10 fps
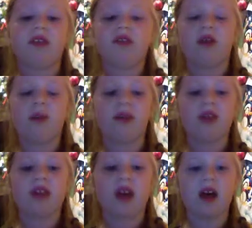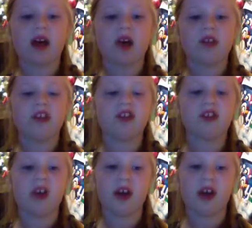triple single
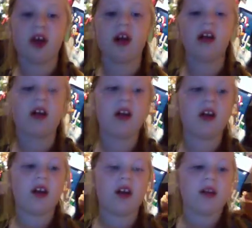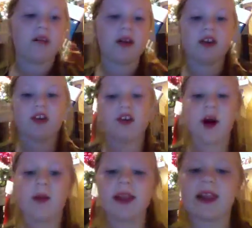tutorial. Make sure to
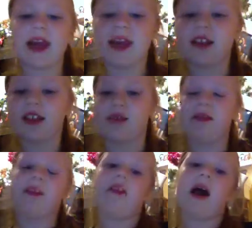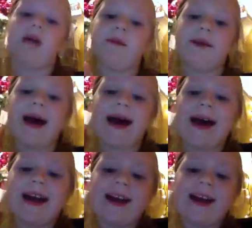comment, like, and subscribe. Bye.